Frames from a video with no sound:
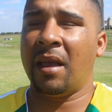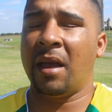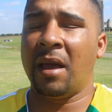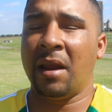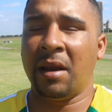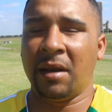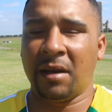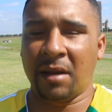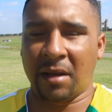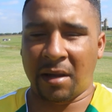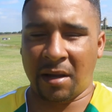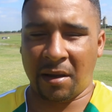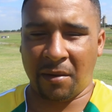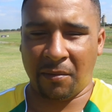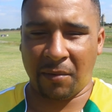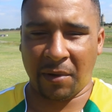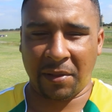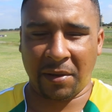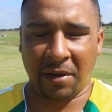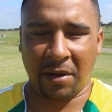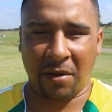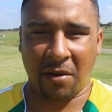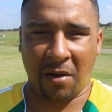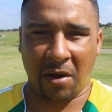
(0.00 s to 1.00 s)
and
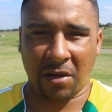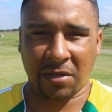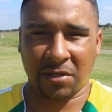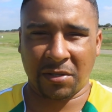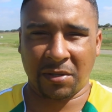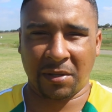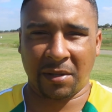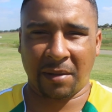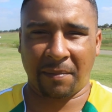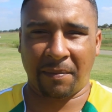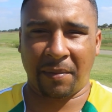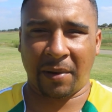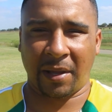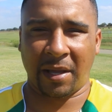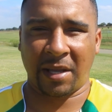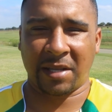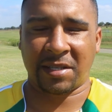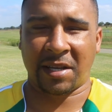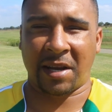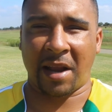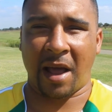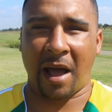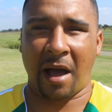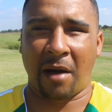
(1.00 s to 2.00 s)
with regards to the
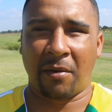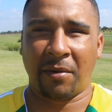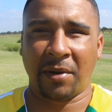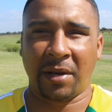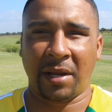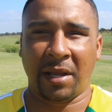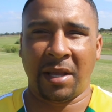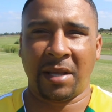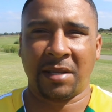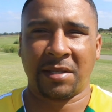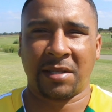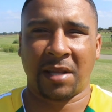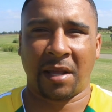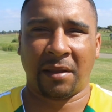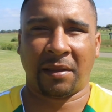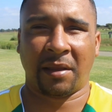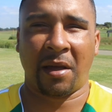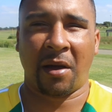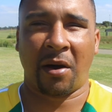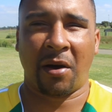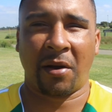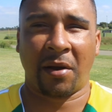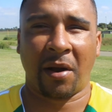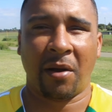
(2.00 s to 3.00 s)
players and how it is that
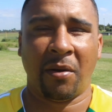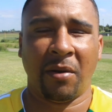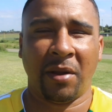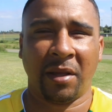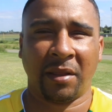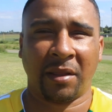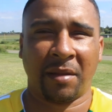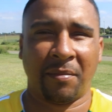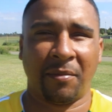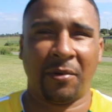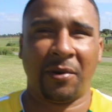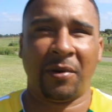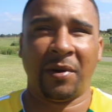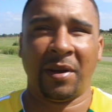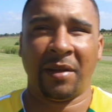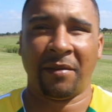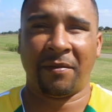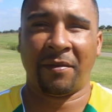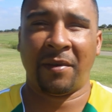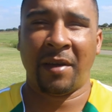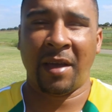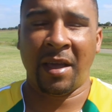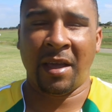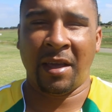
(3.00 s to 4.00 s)
they are rolling the ball, if